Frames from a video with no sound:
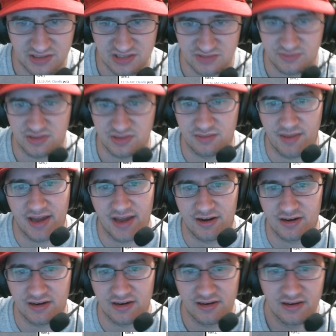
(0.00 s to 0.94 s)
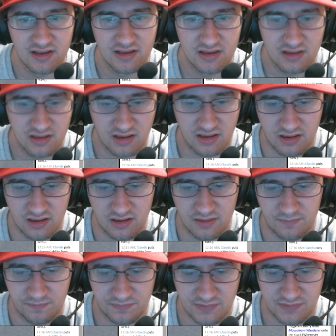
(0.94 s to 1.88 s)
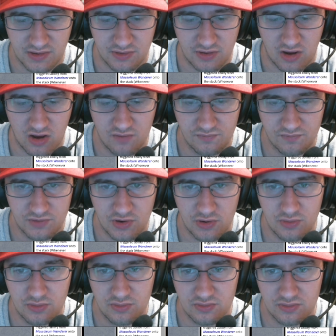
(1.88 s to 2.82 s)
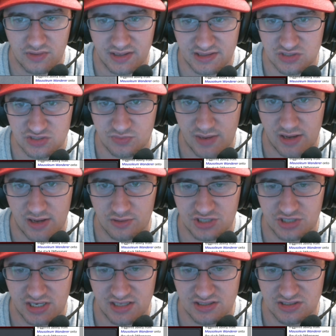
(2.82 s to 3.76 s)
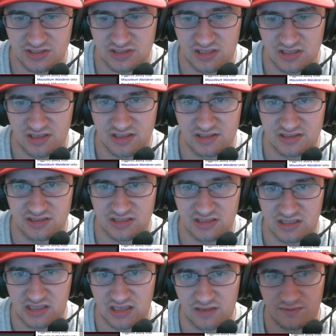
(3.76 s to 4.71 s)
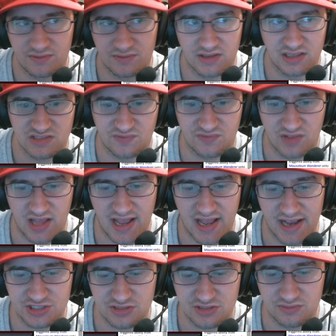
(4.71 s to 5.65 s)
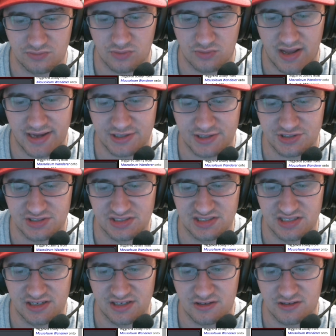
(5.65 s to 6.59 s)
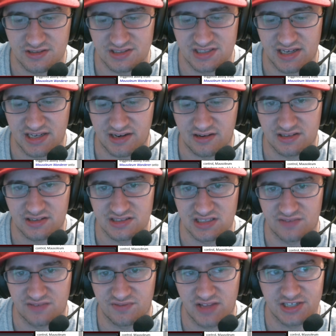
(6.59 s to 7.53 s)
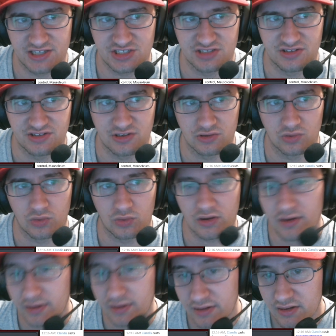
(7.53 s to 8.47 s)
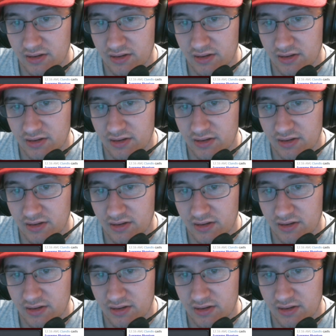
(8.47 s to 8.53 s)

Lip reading: Doesn't really matter. Um, of note, like this Rattle Chains does give things flash, and we'll actually see here in a second because they flash in their Lord,